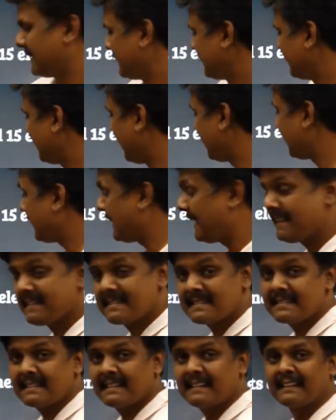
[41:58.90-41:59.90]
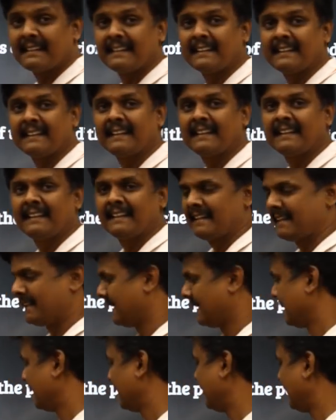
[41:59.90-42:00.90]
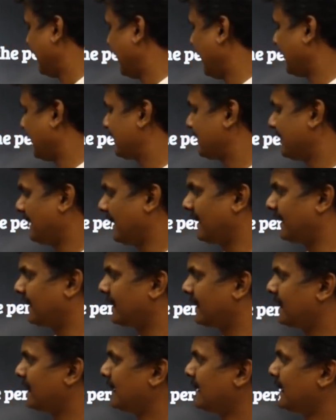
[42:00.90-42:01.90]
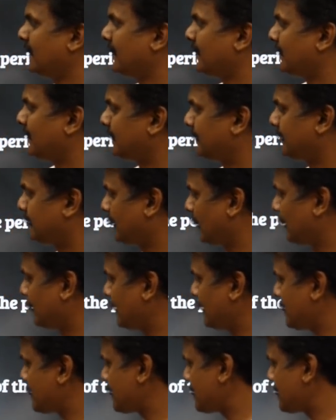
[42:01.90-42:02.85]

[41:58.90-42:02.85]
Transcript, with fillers: Done guys? Excellent. So this